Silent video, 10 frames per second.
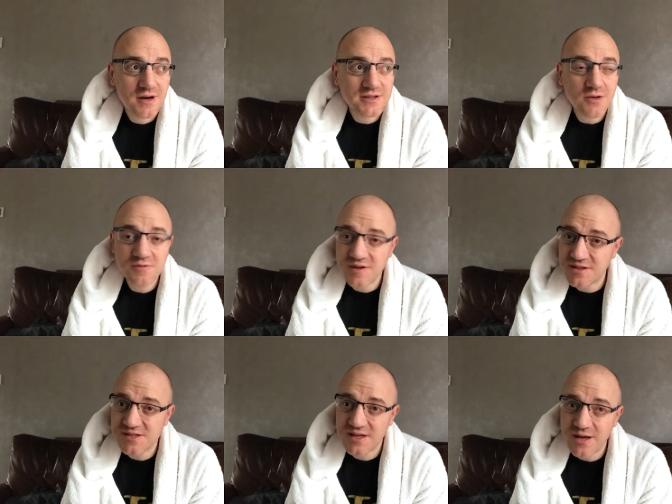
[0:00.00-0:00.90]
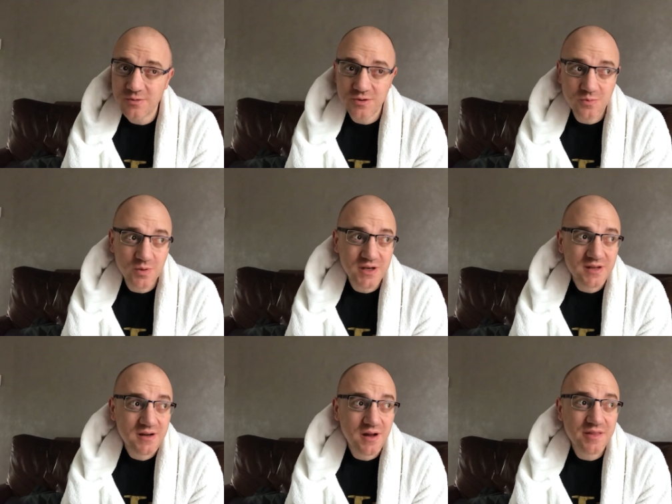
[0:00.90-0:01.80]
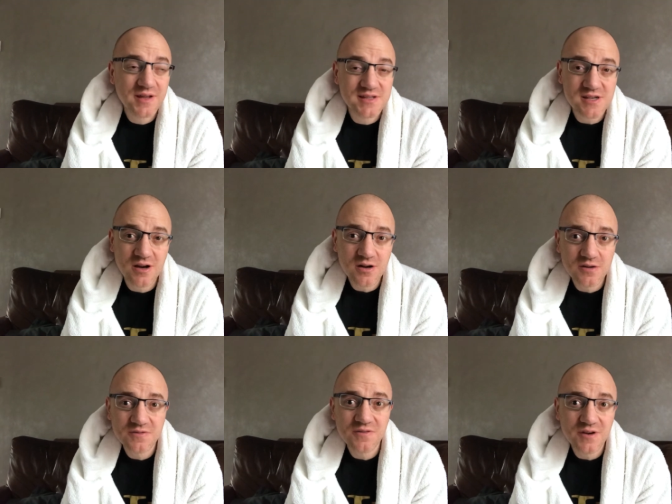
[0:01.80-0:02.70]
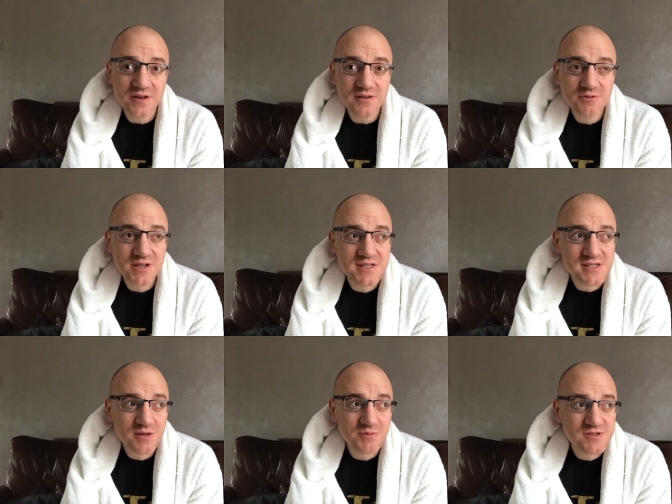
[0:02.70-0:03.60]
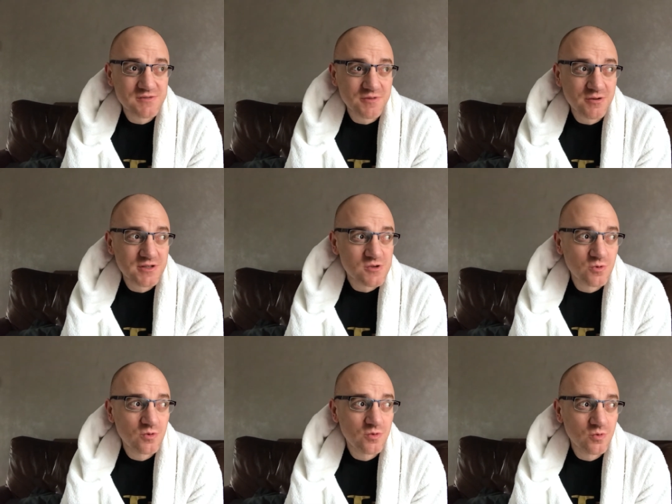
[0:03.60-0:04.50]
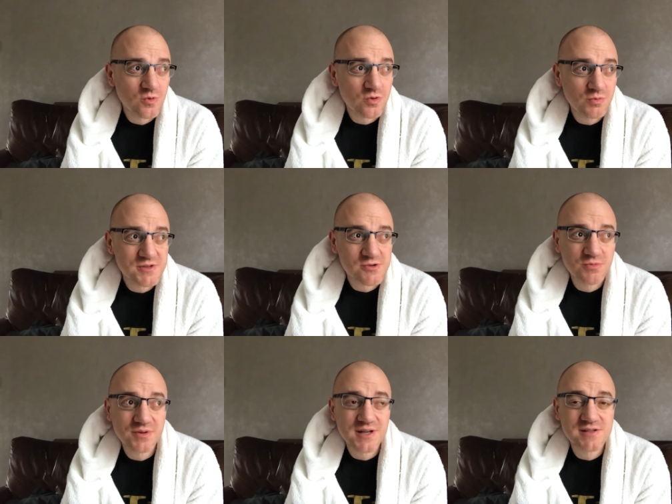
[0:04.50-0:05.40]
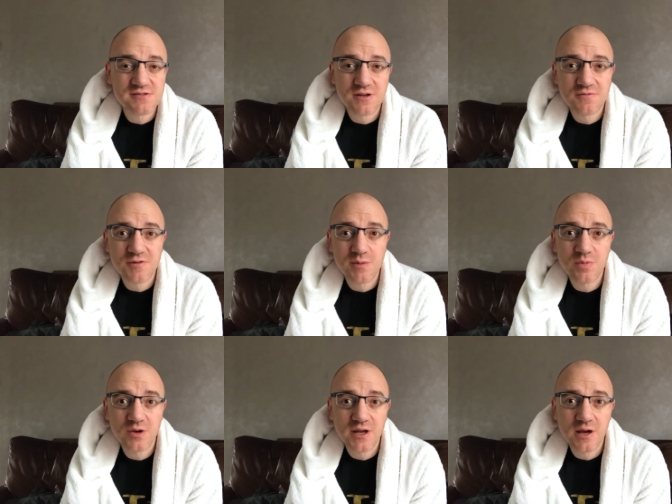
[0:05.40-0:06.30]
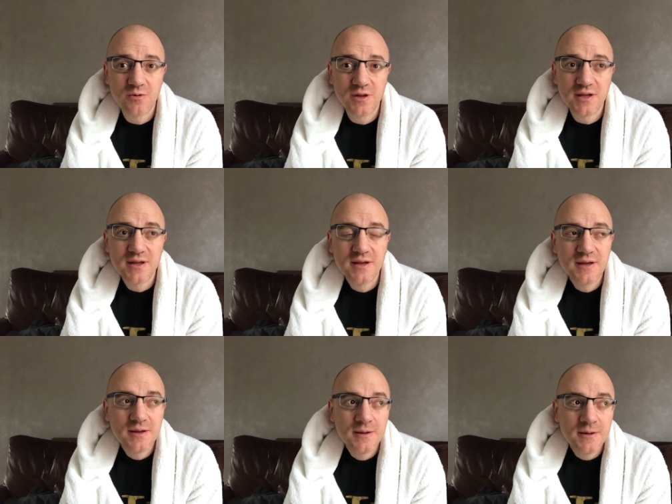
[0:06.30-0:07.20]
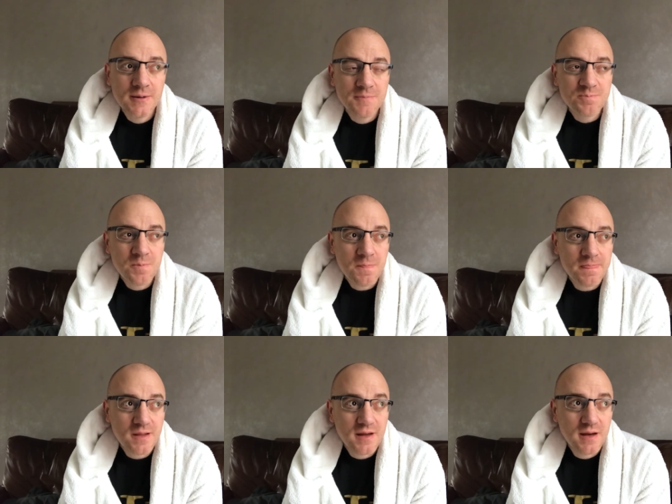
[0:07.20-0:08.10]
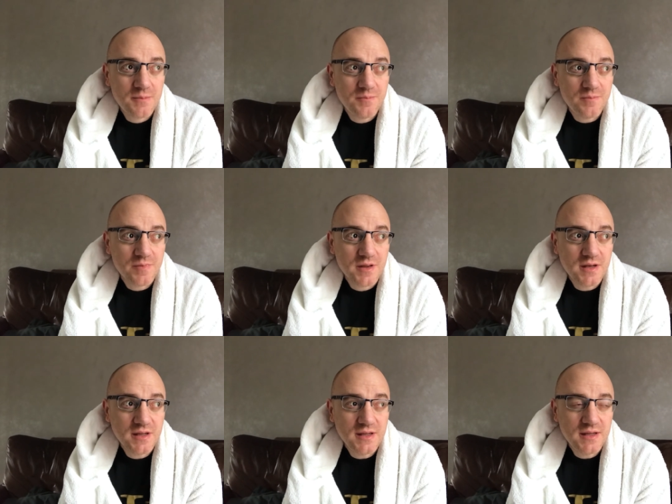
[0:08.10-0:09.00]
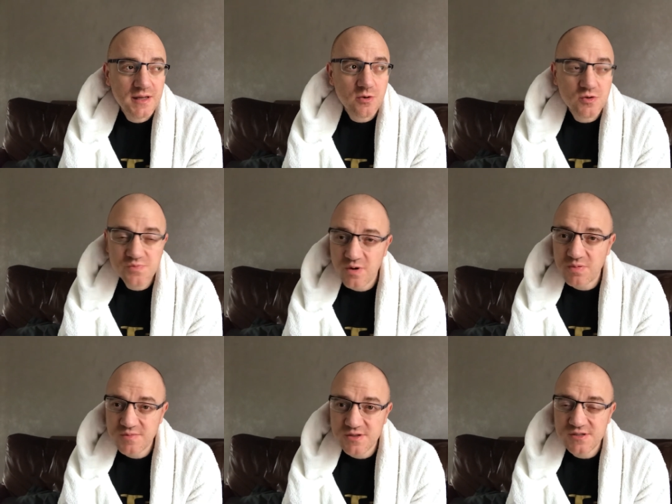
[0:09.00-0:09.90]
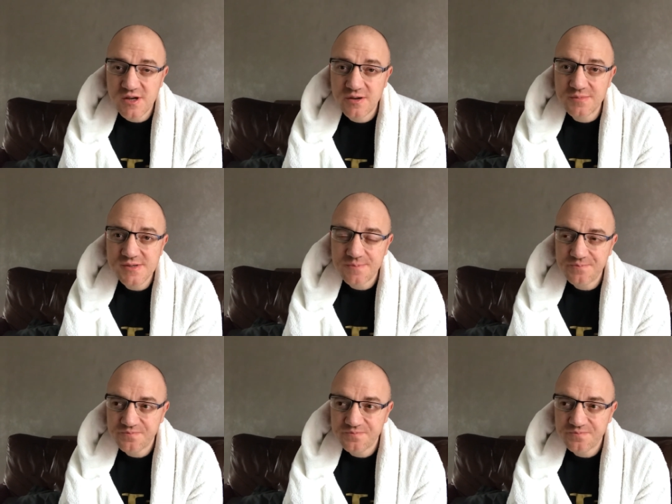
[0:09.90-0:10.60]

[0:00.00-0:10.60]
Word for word: I don't think it's a nailed-on win. I think it's a hard fight. Ricky Summers, very tall and awkward. We saw him against uh, Frank Buglioni, um, and he, he caused problems at times.